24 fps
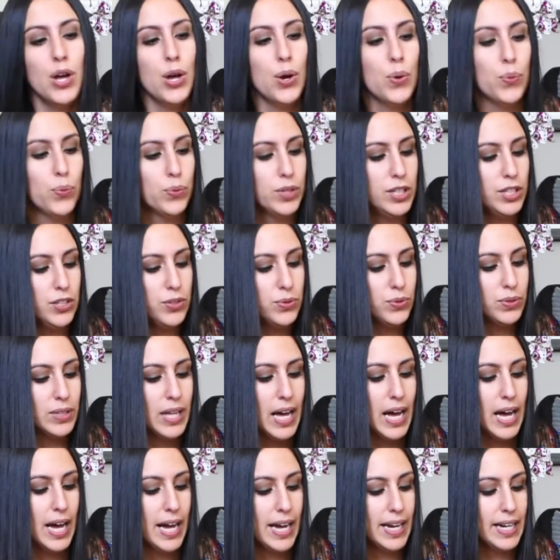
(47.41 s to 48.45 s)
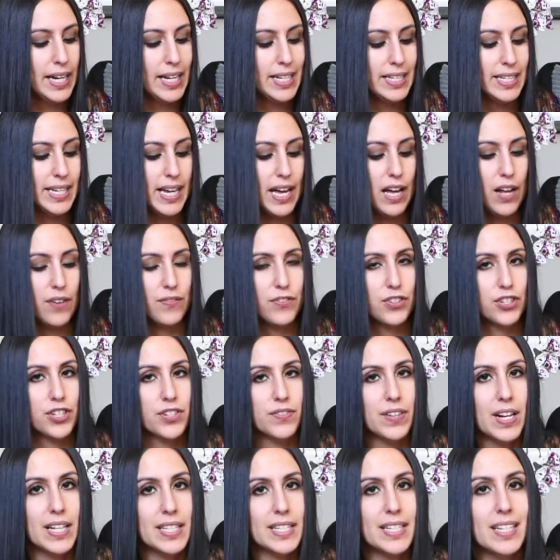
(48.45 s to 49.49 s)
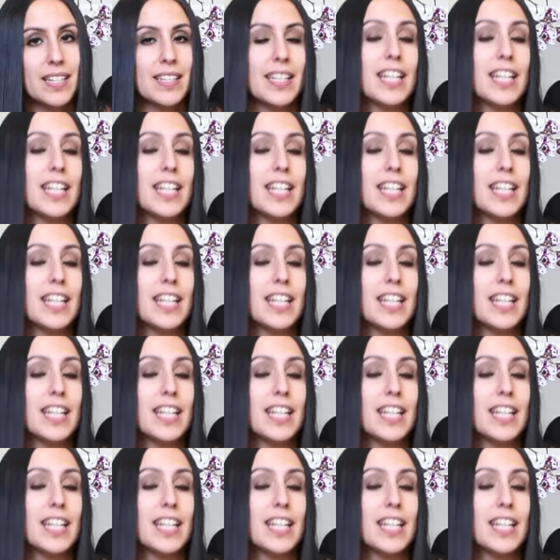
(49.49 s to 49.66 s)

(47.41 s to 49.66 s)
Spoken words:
when you lie down for shavasana,